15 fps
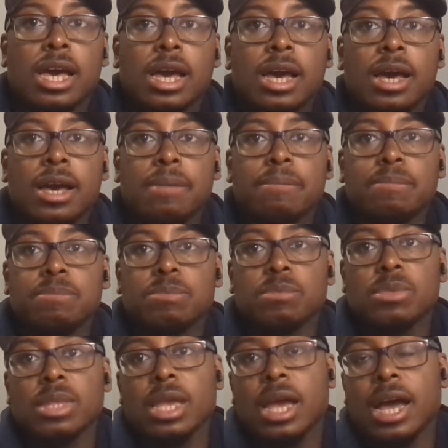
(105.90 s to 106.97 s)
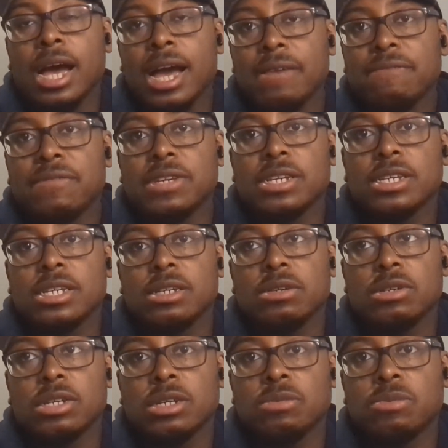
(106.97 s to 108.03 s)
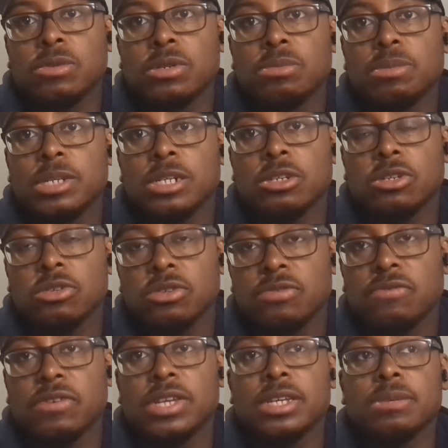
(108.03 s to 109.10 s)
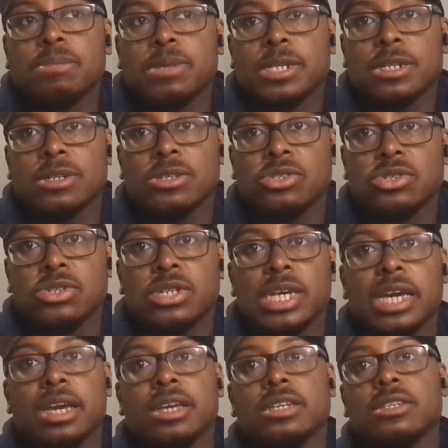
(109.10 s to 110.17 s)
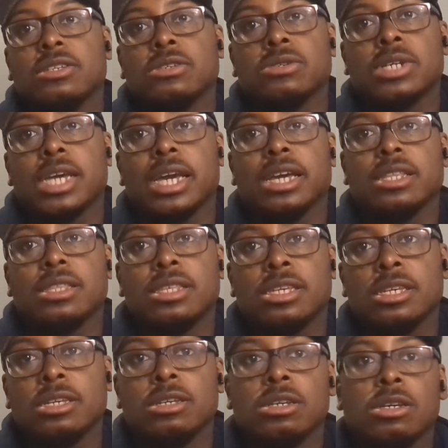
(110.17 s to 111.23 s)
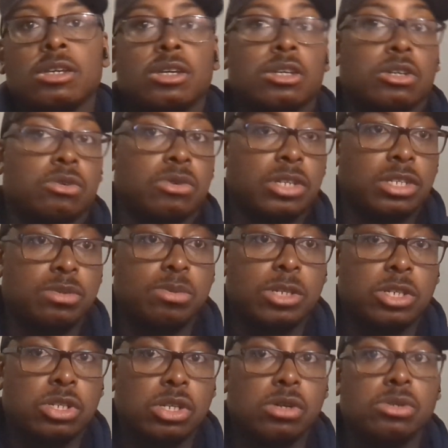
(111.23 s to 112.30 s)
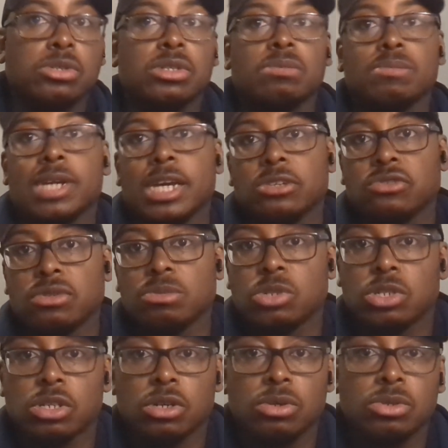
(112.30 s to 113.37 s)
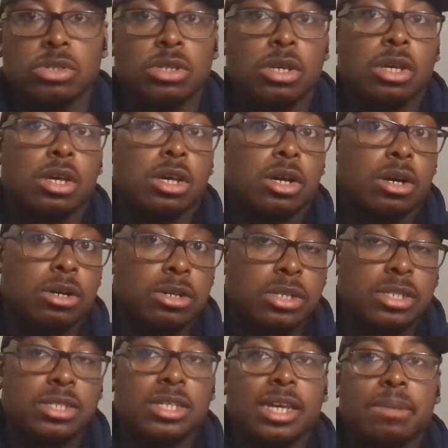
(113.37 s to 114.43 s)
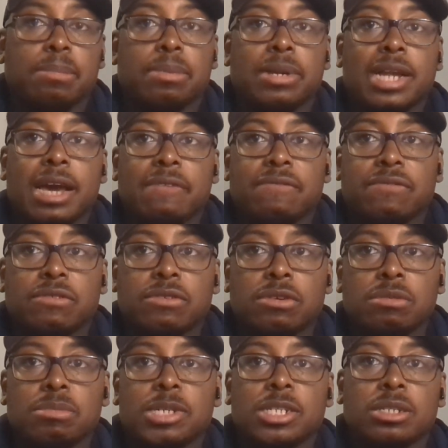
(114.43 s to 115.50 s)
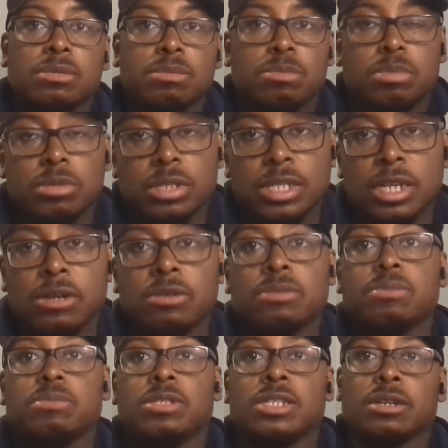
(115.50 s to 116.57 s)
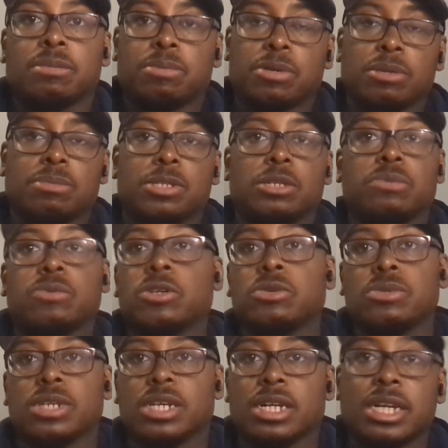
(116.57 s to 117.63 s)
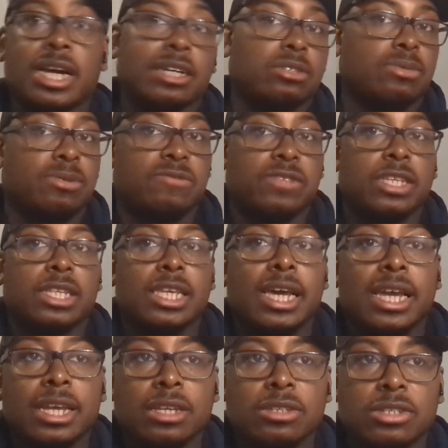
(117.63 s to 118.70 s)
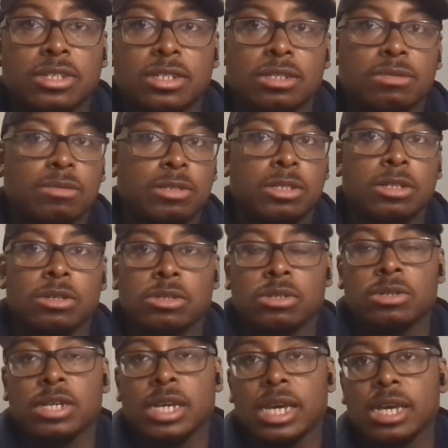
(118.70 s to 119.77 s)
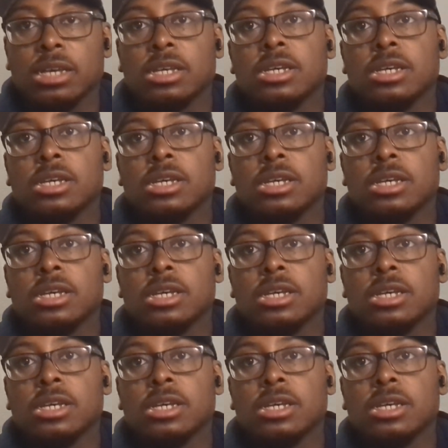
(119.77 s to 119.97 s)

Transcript: I think it will be a good thing, because you'll get the Queensbury shows and Matchroom shows on the same platform, and they'll probably won't clash with the dates, and you know, you'll get